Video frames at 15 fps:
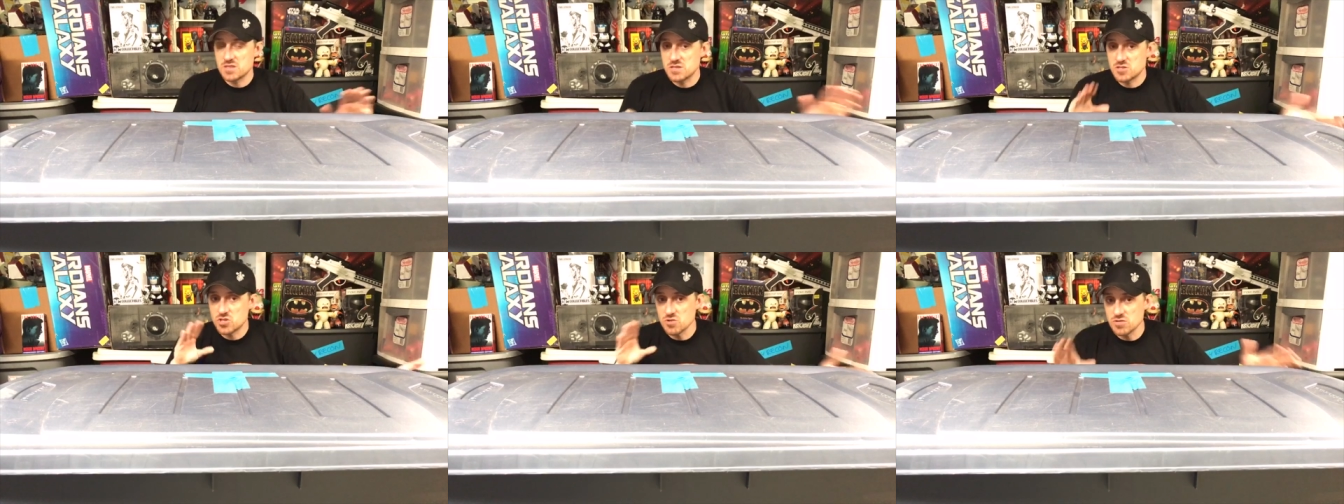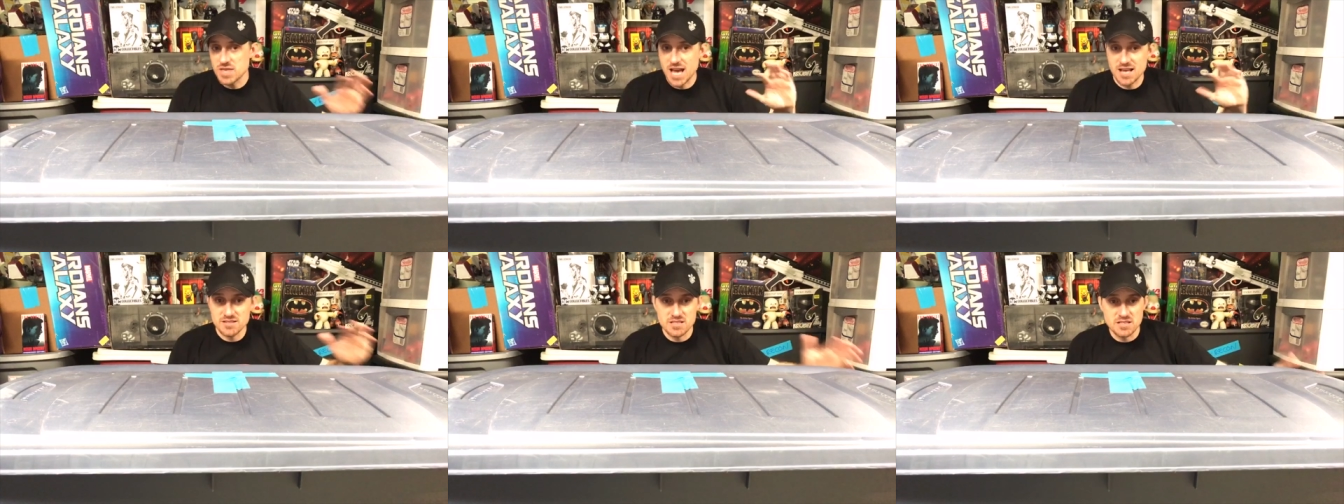
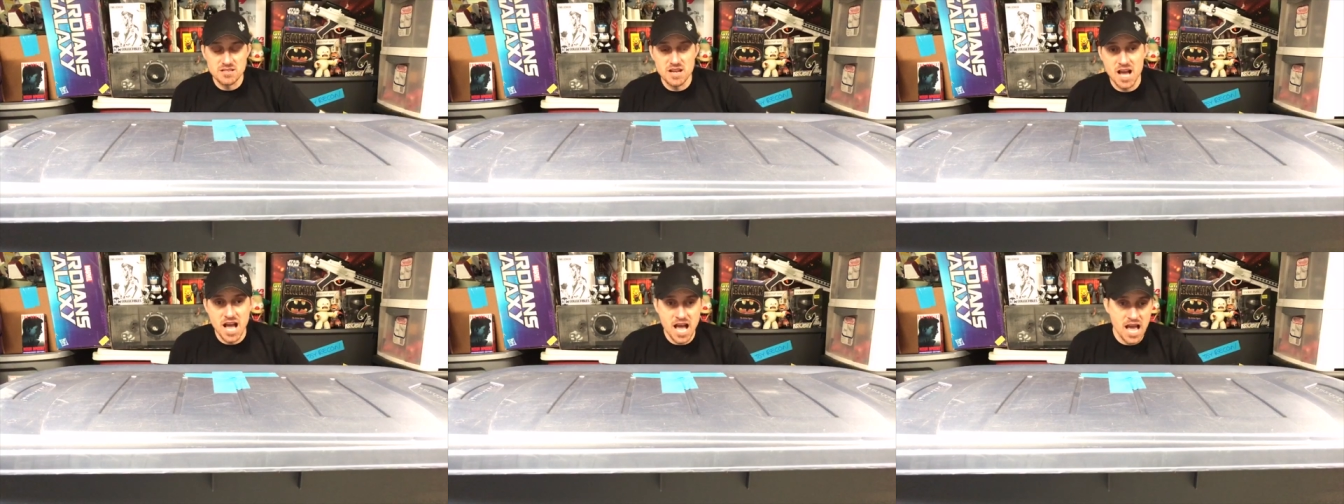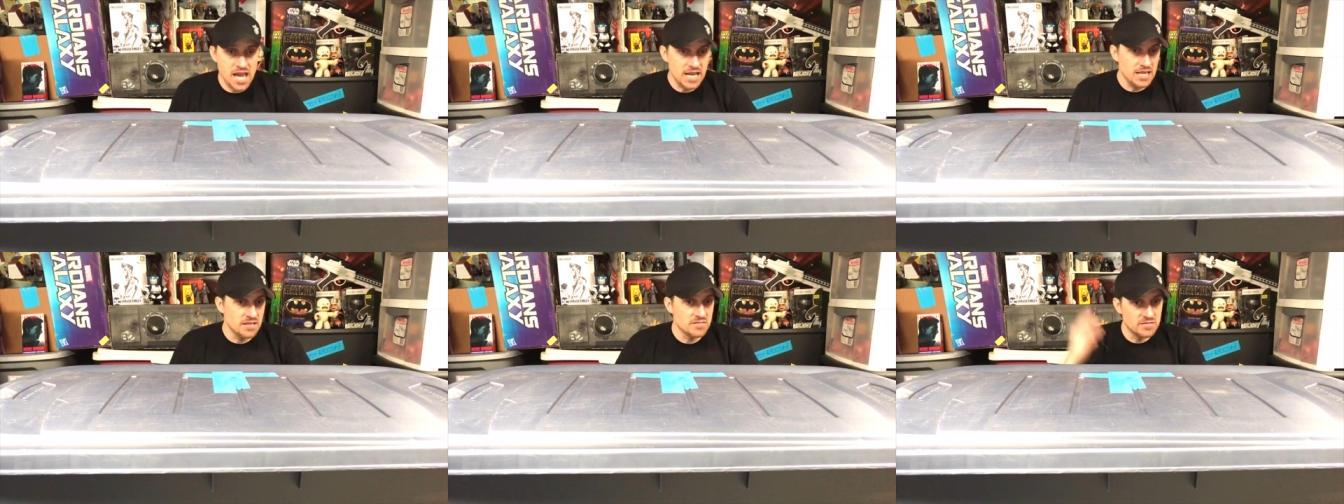
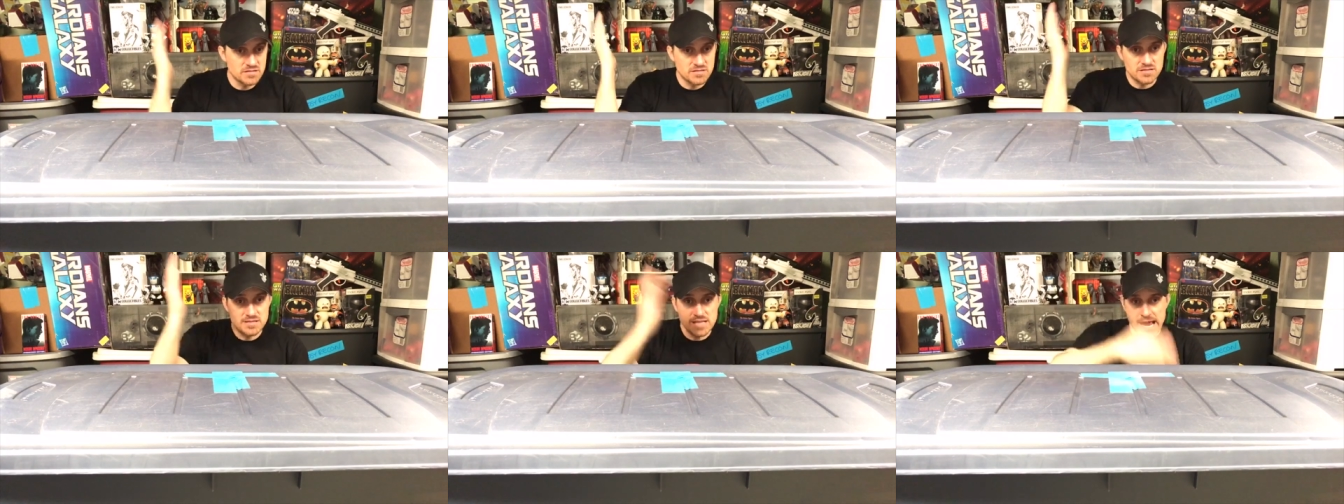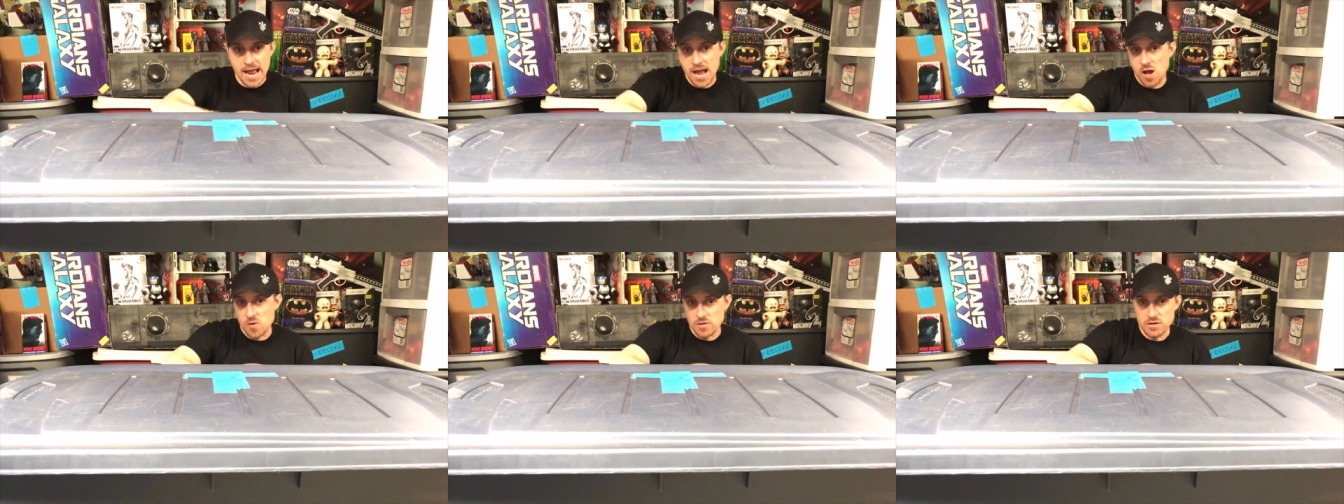2009
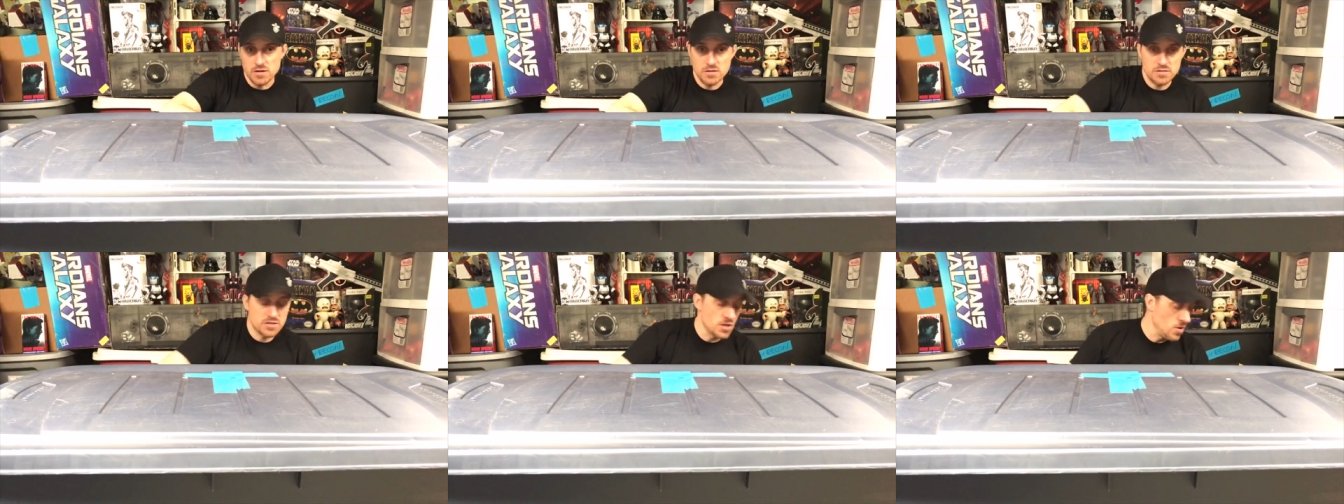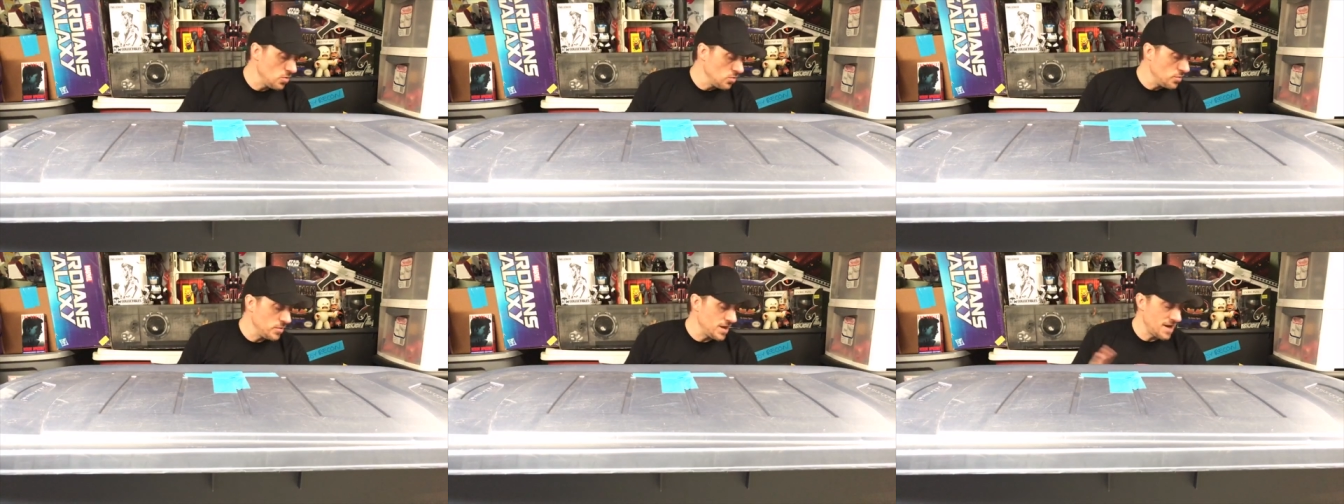down. So
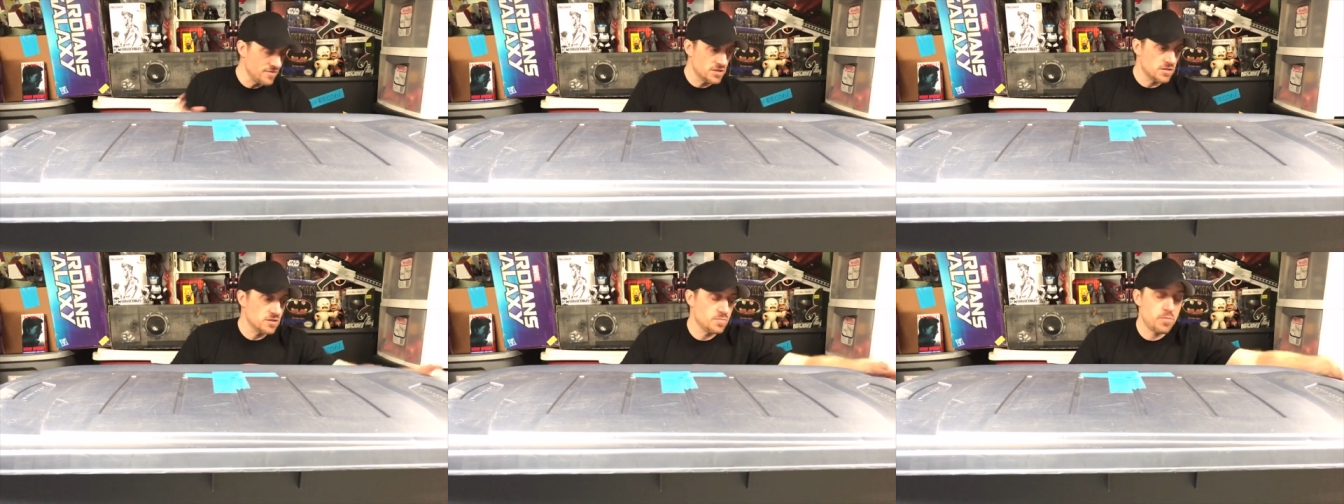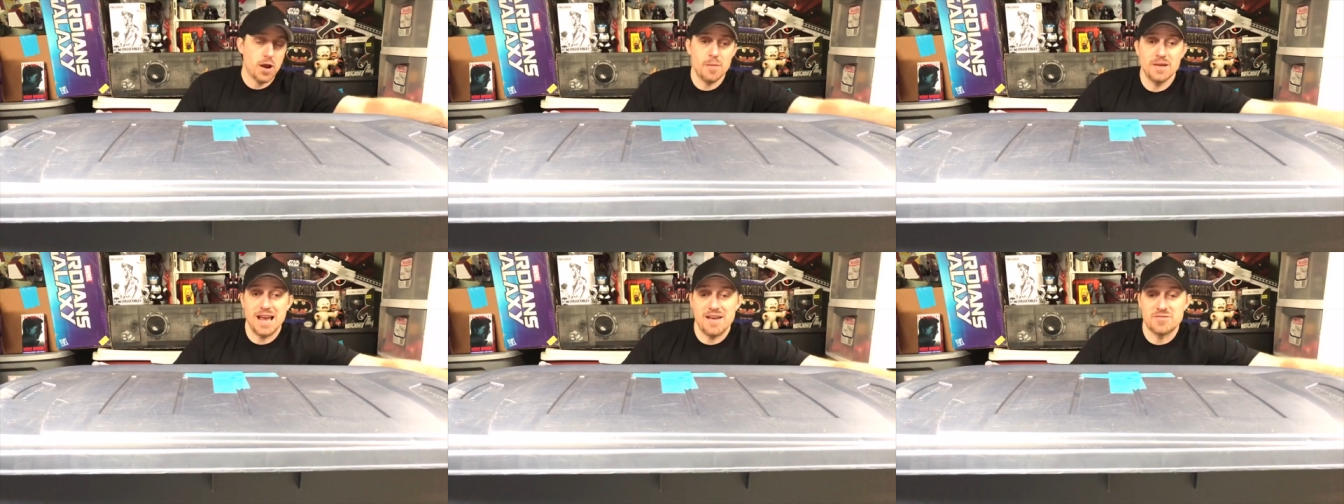we have
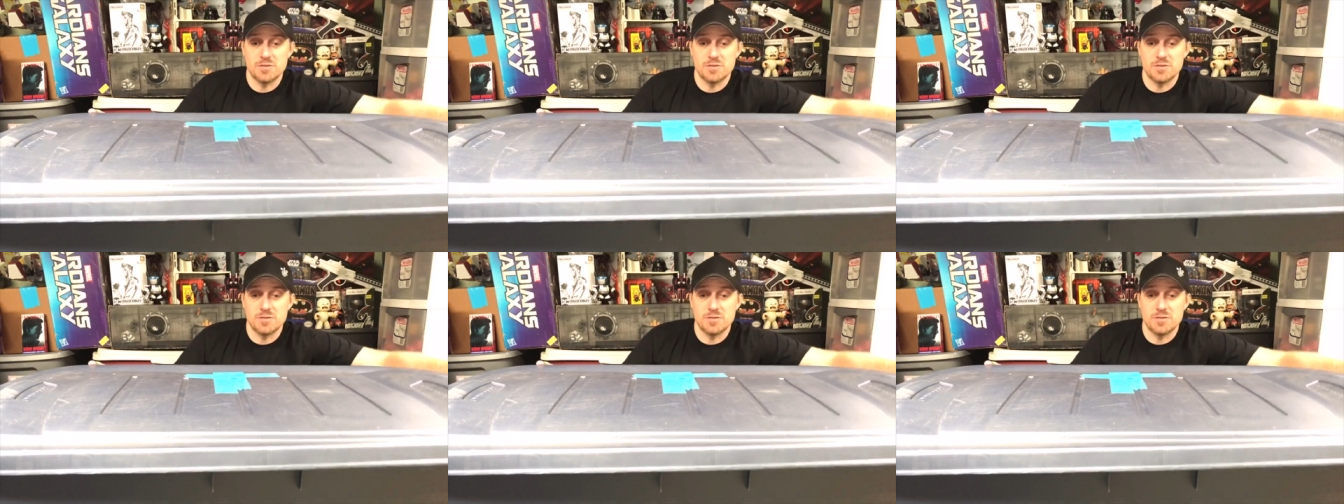probably have some